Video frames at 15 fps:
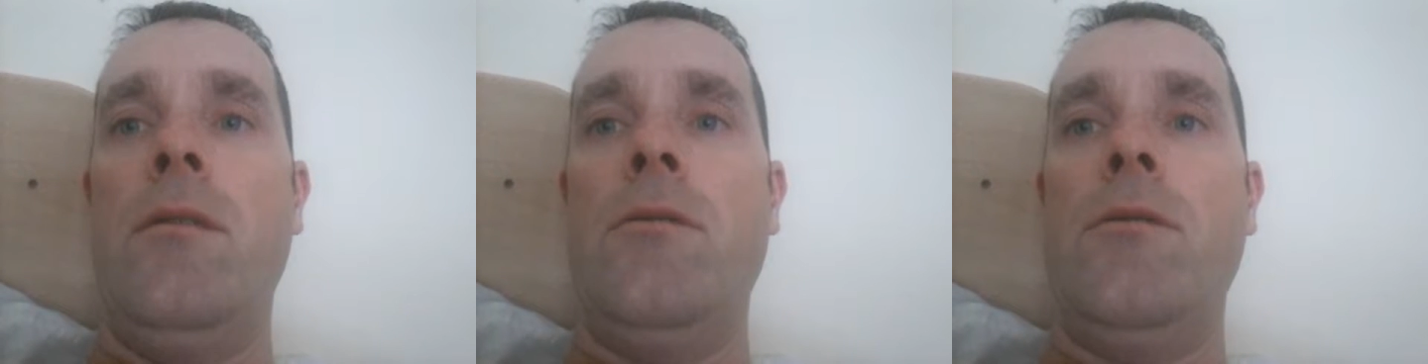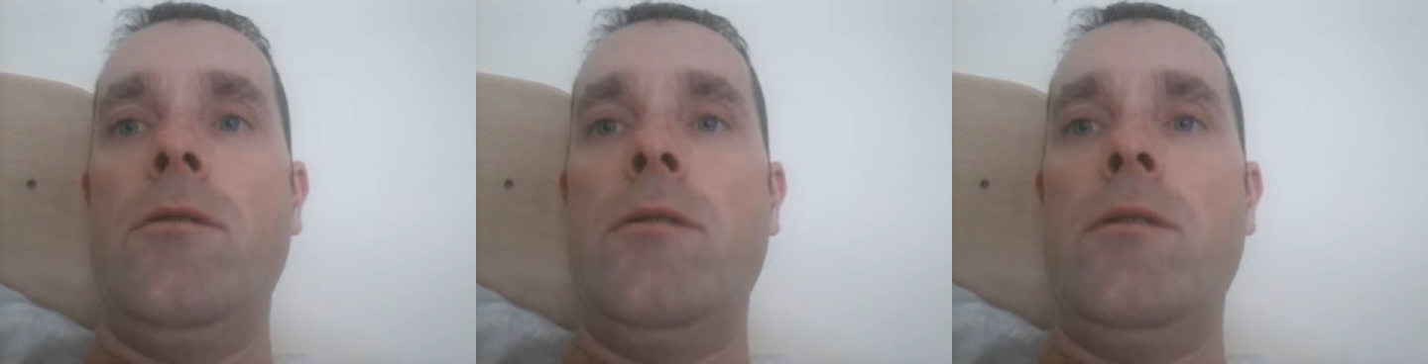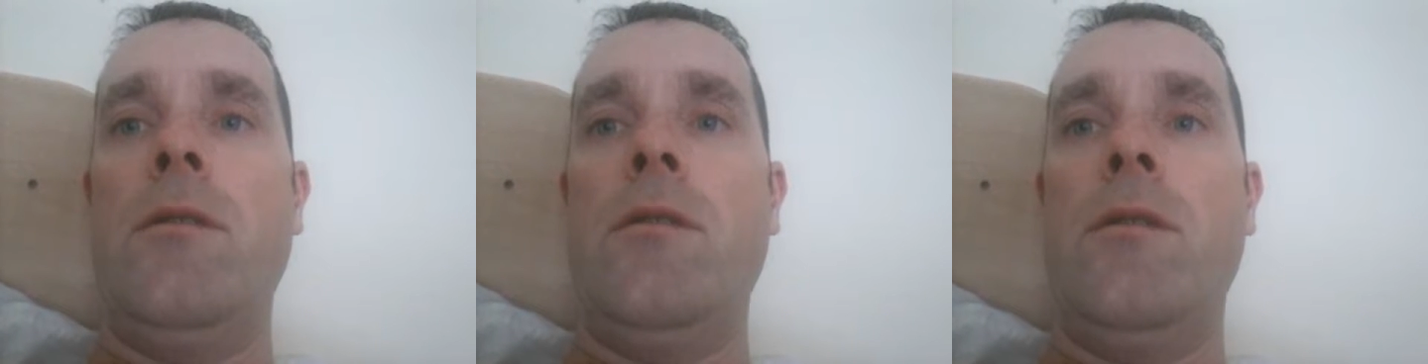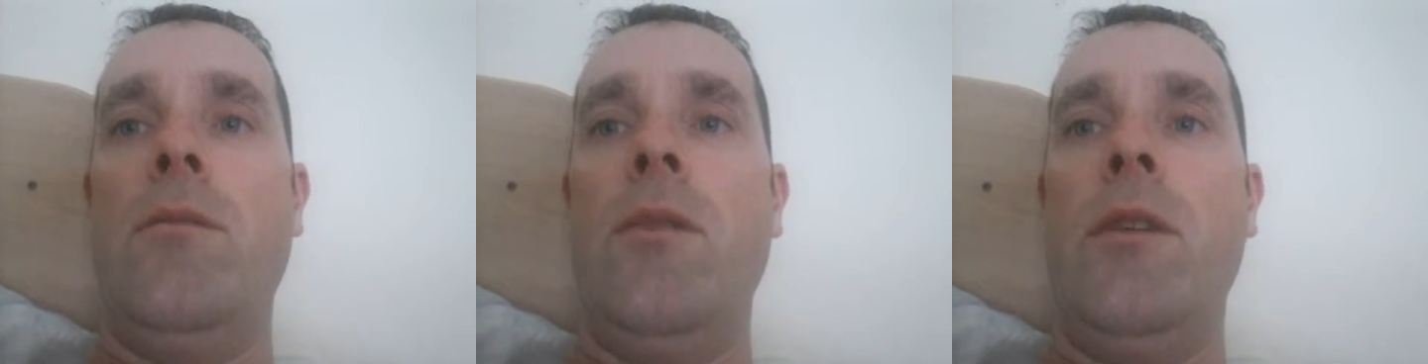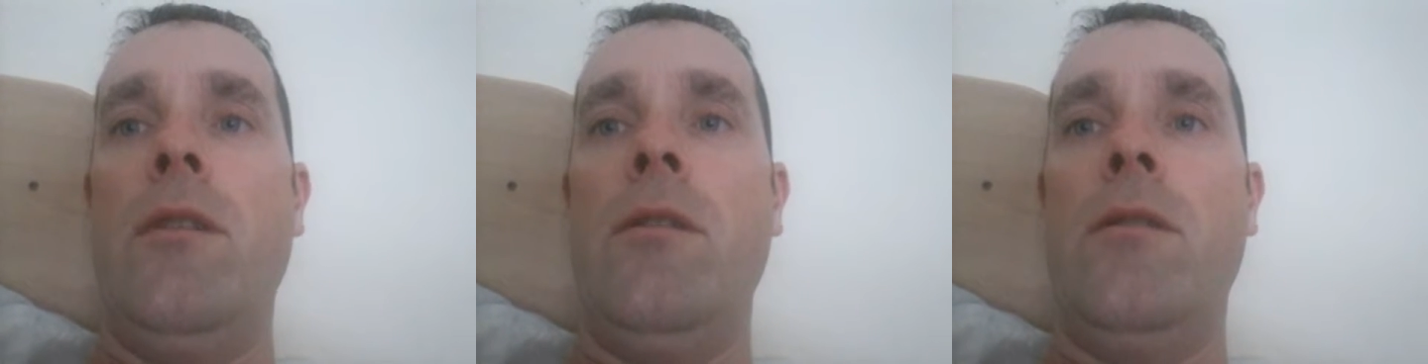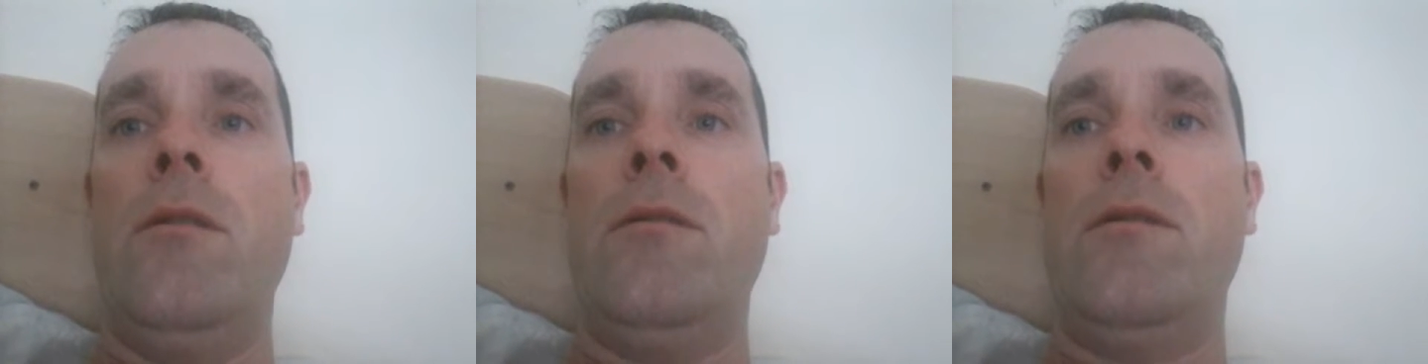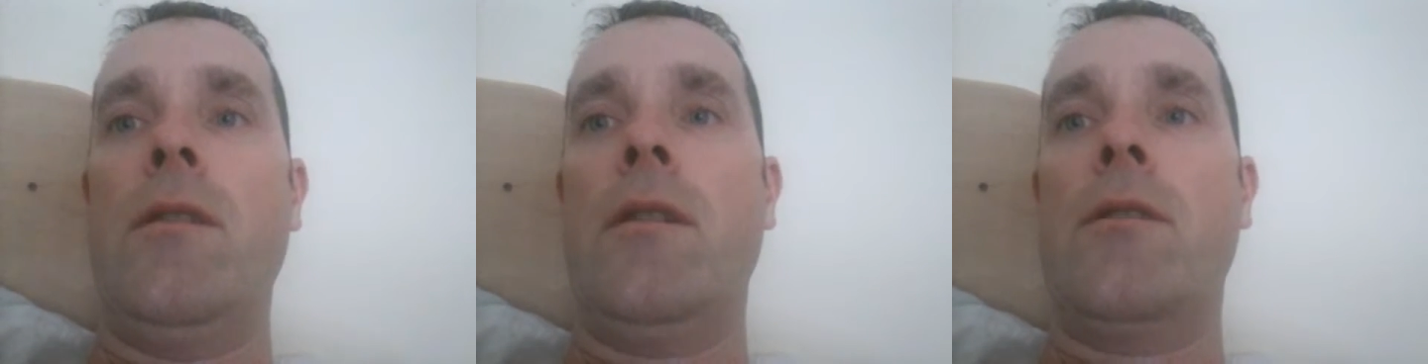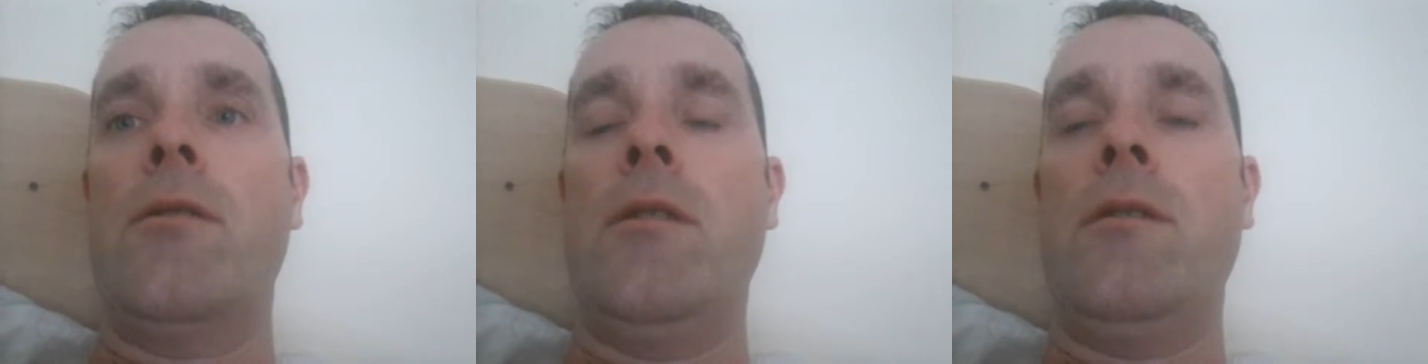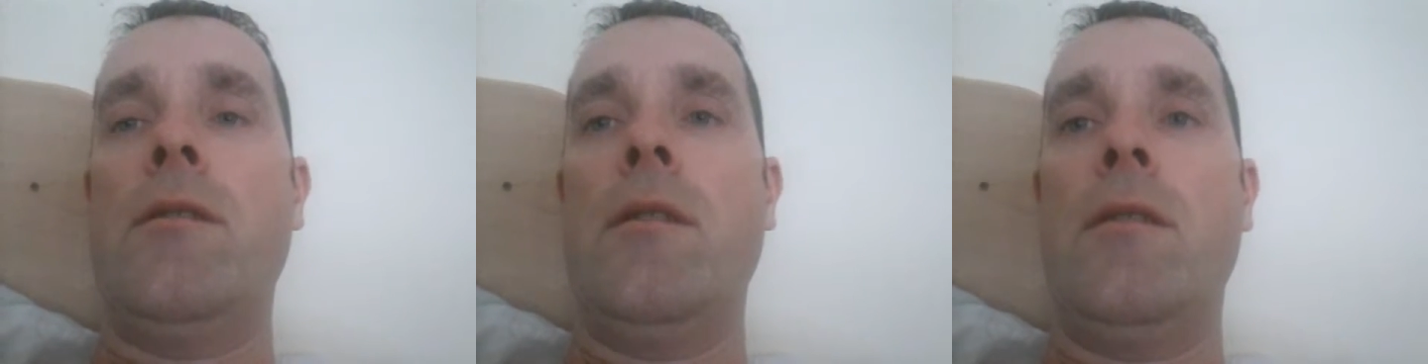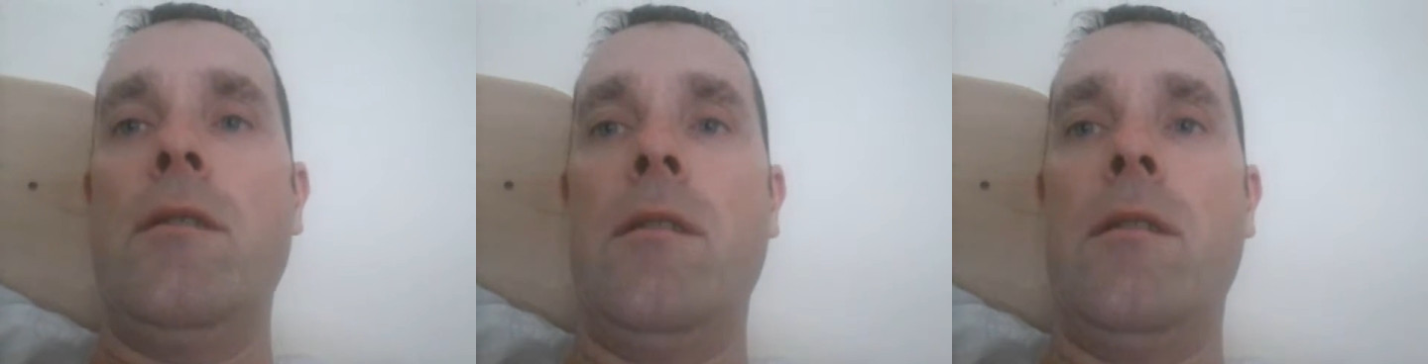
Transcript: just disappear. I was actually starting